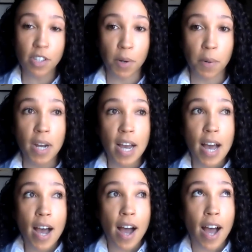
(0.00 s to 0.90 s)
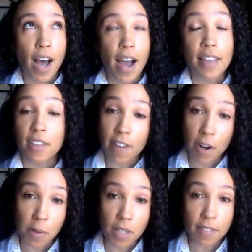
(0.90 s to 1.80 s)
So at the
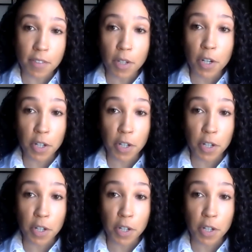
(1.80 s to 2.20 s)
federal level,